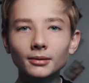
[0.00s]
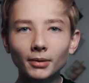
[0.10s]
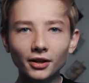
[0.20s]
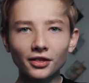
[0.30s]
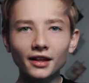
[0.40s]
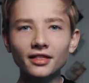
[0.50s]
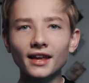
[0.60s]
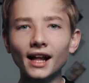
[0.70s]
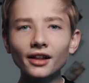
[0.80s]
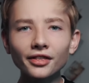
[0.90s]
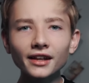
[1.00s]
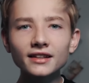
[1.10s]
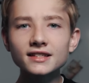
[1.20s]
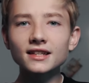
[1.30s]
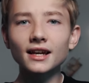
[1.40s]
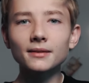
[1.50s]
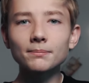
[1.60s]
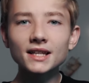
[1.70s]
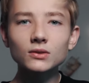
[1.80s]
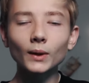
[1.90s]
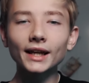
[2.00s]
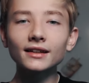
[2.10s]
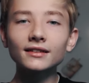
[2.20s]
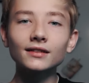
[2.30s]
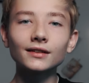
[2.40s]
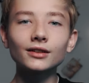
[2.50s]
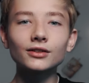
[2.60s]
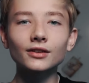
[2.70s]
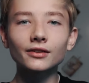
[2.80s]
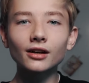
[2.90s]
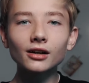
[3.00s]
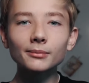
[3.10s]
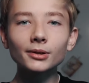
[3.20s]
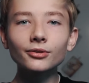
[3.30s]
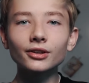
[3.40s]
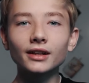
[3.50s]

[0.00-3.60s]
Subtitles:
But I think the healthiest and best way to use your dark mode